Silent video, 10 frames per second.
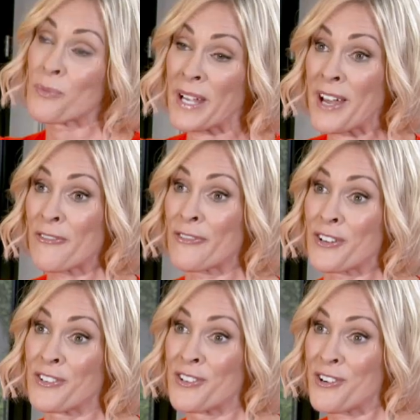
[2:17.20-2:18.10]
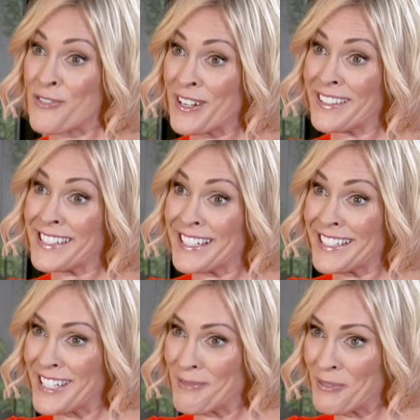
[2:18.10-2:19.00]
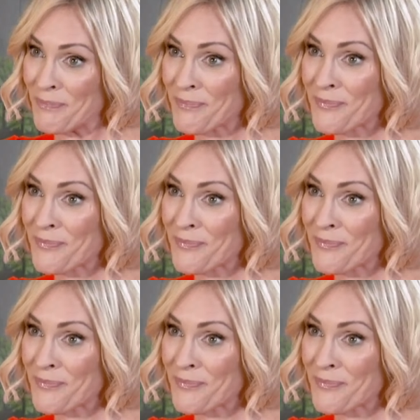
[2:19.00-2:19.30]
we have fun around the dining table.